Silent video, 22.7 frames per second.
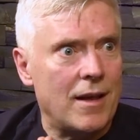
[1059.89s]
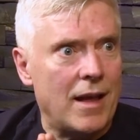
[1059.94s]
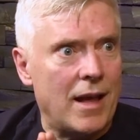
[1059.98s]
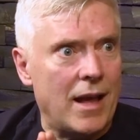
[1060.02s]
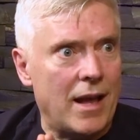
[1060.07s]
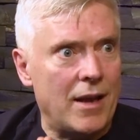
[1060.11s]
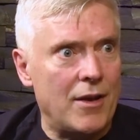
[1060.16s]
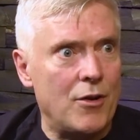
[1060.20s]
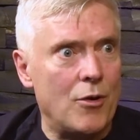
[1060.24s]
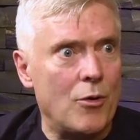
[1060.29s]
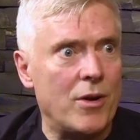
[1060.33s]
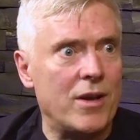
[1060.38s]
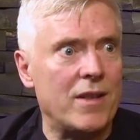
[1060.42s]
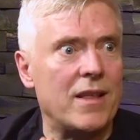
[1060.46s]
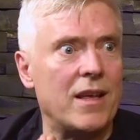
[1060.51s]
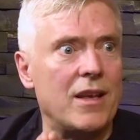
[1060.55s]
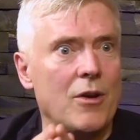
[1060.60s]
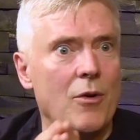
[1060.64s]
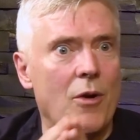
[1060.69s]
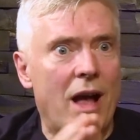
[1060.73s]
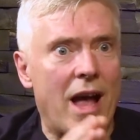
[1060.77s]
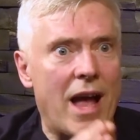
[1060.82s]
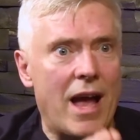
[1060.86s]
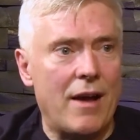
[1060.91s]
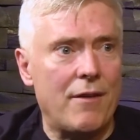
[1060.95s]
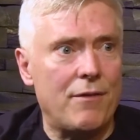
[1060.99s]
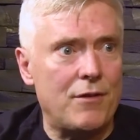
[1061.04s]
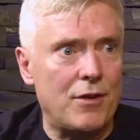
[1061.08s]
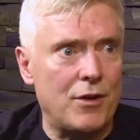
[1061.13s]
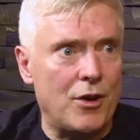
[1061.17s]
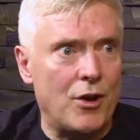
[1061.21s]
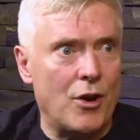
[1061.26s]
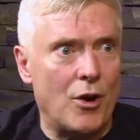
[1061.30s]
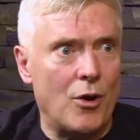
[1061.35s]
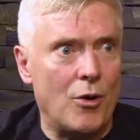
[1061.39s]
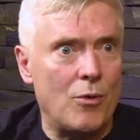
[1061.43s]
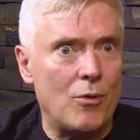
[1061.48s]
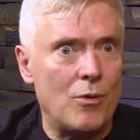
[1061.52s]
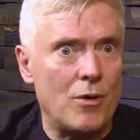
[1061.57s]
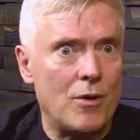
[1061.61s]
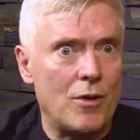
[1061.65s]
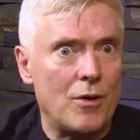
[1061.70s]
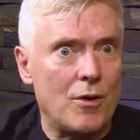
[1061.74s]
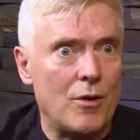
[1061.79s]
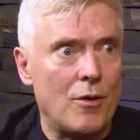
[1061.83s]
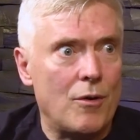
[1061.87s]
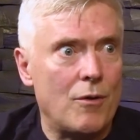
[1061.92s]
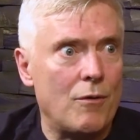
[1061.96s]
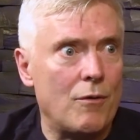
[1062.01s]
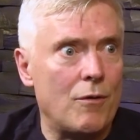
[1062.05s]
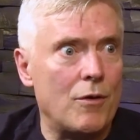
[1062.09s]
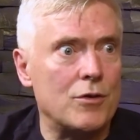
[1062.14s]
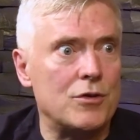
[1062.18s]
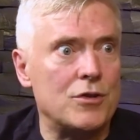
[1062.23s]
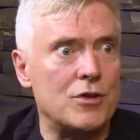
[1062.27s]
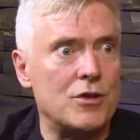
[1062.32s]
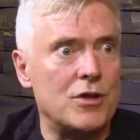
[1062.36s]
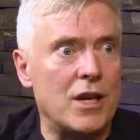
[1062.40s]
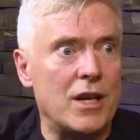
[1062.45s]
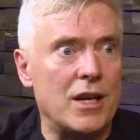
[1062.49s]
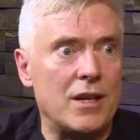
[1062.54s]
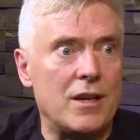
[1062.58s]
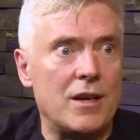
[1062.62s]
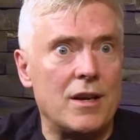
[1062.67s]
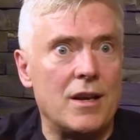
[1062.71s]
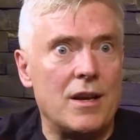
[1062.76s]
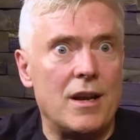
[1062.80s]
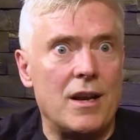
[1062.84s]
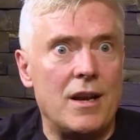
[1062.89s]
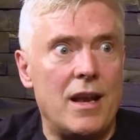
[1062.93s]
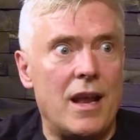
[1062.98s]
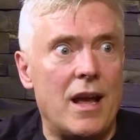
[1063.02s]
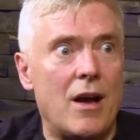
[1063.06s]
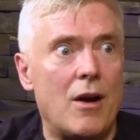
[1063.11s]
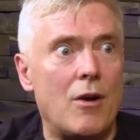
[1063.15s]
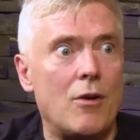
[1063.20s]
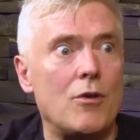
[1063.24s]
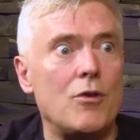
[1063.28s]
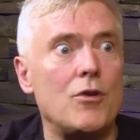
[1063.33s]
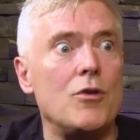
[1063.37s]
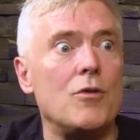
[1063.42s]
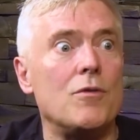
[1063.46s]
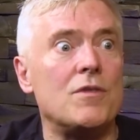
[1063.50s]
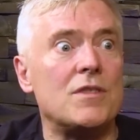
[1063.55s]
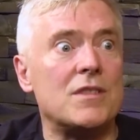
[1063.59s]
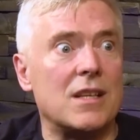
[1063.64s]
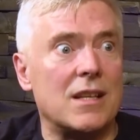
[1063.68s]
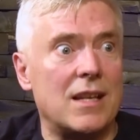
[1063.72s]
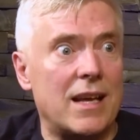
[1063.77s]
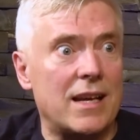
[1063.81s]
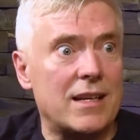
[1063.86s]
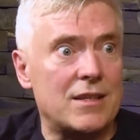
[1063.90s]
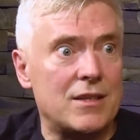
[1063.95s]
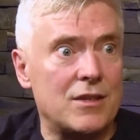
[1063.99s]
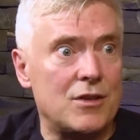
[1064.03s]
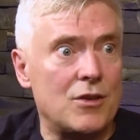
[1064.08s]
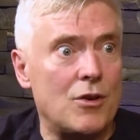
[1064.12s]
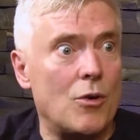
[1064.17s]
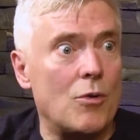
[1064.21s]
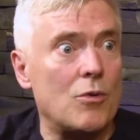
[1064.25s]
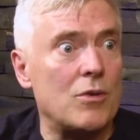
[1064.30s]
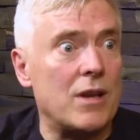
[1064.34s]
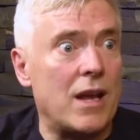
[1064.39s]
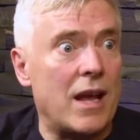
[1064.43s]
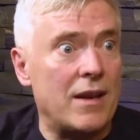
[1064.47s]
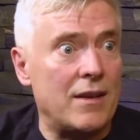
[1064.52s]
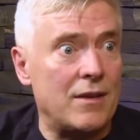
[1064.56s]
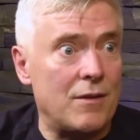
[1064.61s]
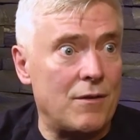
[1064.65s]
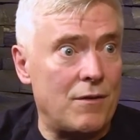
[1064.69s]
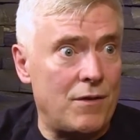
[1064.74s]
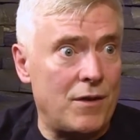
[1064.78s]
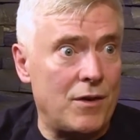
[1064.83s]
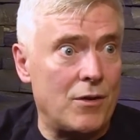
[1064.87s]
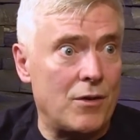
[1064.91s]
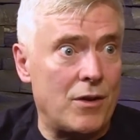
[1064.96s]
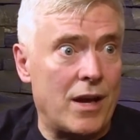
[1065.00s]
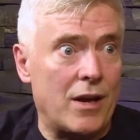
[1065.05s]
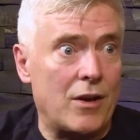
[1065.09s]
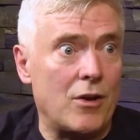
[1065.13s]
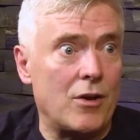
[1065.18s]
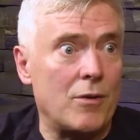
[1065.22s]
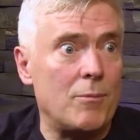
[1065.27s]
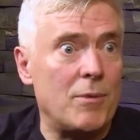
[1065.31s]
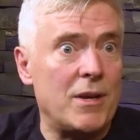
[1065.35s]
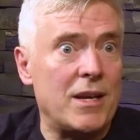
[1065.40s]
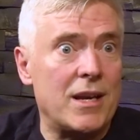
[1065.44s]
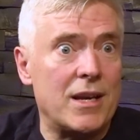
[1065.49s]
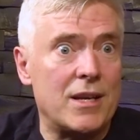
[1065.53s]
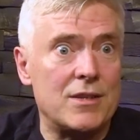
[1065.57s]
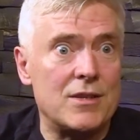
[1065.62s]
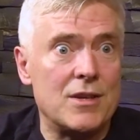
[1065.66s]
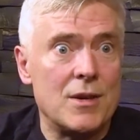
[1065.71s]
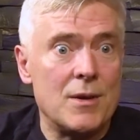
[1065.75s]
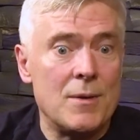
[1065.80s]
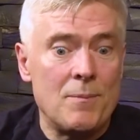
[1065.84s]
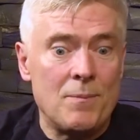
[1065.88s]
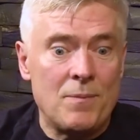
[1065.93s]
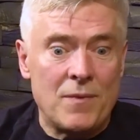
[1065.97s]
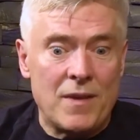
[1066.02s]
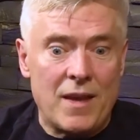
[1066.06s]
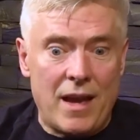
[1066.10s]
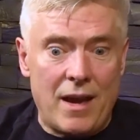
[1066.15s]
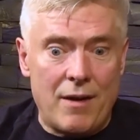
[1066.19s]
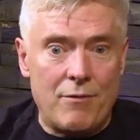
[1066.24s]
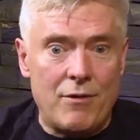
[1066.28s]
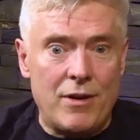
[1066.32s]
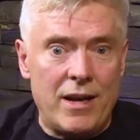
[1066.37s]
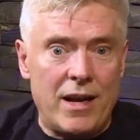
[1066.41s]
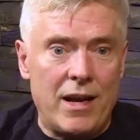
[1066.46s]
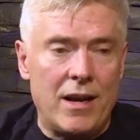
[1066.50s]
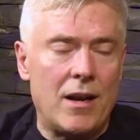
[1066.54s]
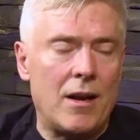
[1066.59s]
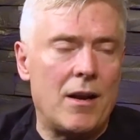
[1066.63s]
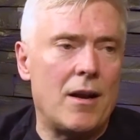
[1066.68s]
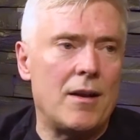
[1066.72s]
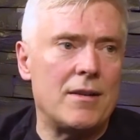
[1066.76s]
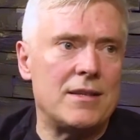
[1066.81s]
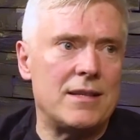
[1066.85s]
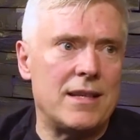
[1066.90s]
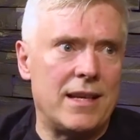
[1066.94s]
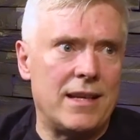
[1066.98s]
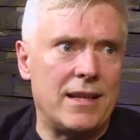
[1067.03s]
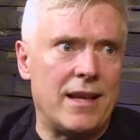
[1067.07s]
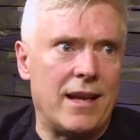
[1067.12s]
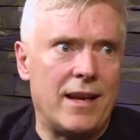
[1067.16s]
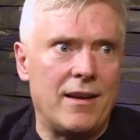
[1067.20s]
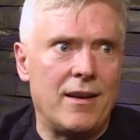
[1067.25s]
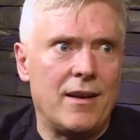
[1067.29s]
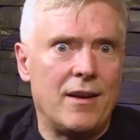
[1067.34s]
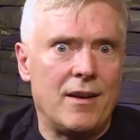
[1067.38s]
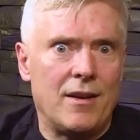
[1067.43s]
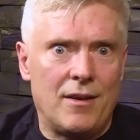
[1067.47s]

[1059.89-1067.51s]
And knowing that you have to go versus that now you've selected to go and to feel that good, because every day, and I'm not saying that